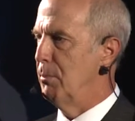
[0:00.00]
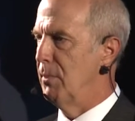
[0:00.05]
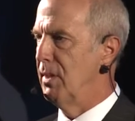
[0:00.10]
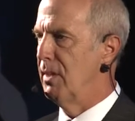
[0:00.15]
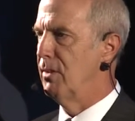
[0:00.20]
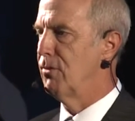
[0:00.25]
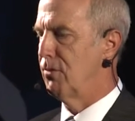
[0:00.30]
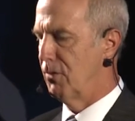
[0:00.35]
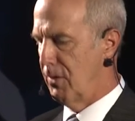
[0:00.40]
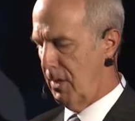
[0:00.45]

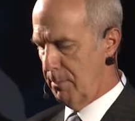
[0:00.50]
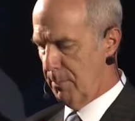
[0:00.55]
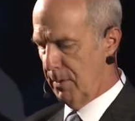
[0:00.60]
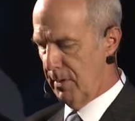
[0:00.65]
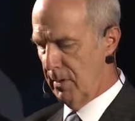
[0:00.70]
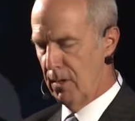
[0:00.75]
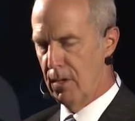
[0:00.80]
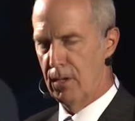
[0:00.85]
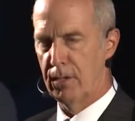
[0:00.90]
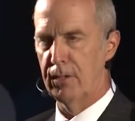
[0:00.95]
means they
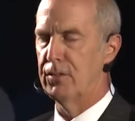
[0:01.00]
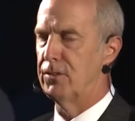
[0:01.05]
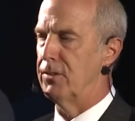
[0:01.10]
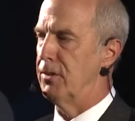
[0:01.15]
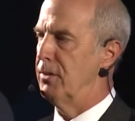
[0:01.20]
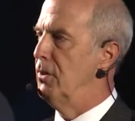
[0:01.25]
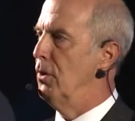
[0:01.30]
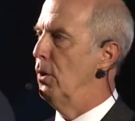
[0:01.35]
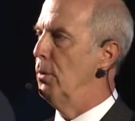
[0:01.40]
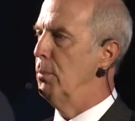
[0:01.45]
belong to
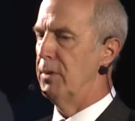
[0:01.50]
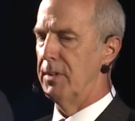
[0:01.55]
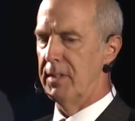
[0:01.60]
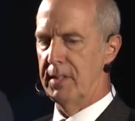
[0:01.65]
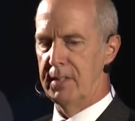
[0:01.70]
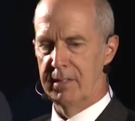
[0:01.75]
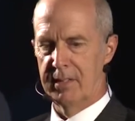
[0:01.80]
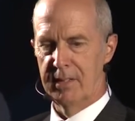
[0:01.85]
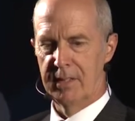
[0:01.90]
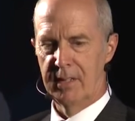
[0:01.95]
nobody.
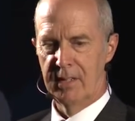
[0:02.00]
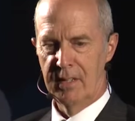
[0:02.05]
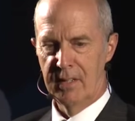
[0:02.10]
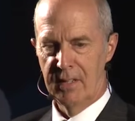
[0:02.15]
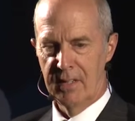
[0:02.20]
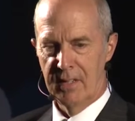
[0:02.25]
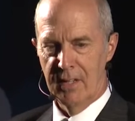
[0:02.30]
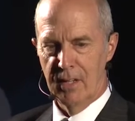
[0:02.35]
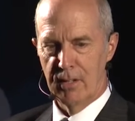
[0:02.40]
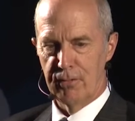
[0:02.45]

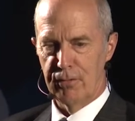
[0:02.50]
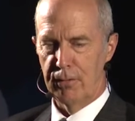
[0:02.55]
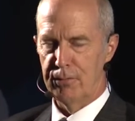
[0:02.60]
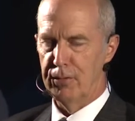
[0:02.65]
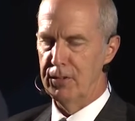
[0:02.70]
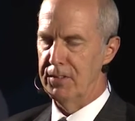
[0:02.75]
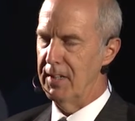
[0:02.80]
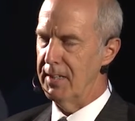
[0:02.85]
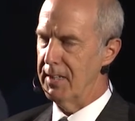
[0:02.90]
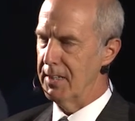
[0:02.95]
So if you
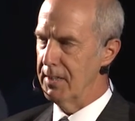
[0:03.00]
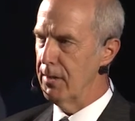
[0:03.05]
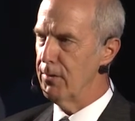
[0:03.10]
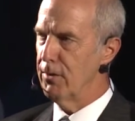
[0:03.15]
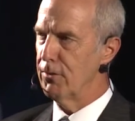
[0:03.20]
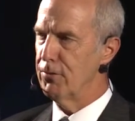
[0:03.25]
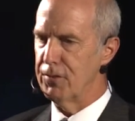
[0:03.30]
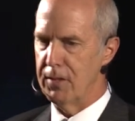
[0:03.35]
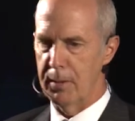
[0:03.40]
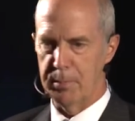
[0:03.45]
take another
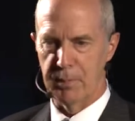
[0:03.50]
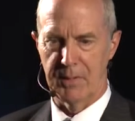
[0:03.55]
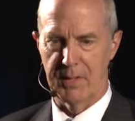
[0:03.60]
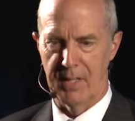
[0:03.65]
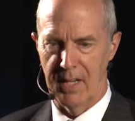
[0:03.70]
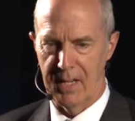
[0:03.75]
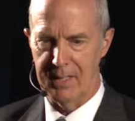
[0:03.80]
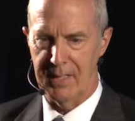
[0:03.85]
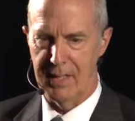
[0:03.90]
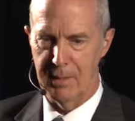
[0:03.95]
step at
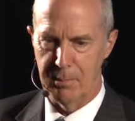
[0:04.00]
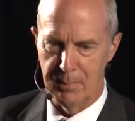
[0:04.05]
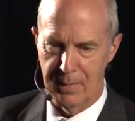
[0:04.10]
that, it